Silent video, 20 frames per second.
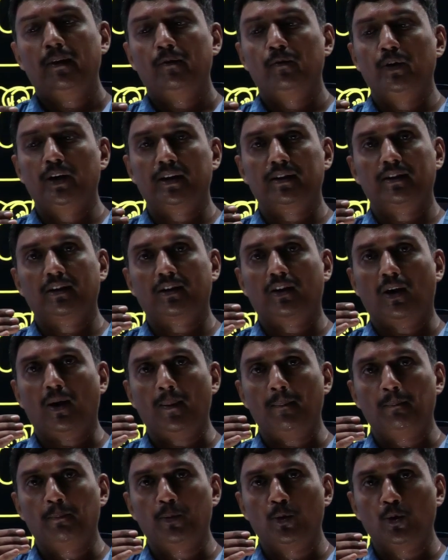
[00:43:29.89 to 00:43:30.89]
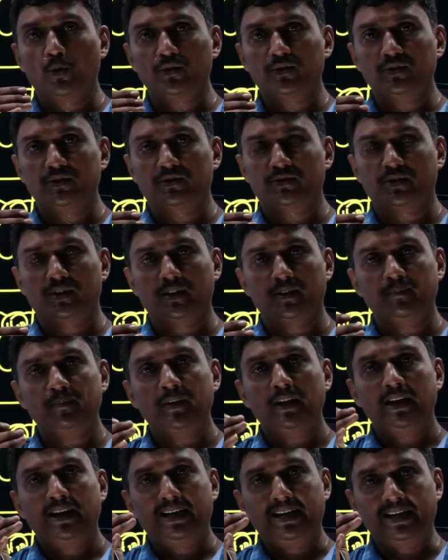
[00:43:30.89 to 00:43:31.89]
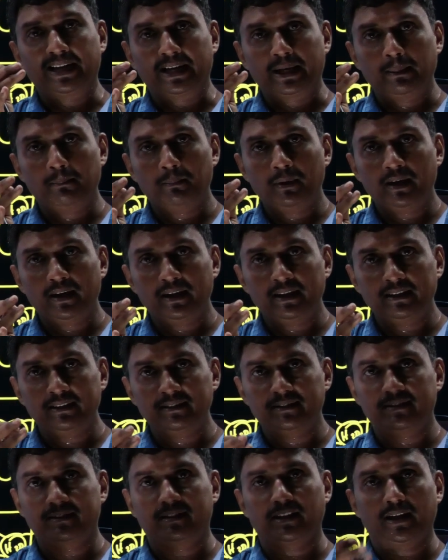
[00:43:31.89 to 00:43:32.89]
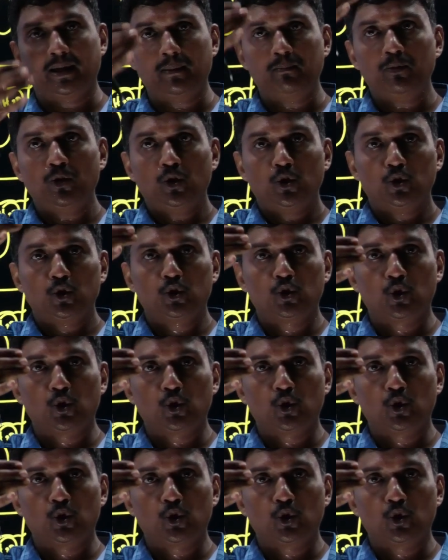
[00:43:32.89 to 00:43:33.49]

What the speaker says: where the composition remains same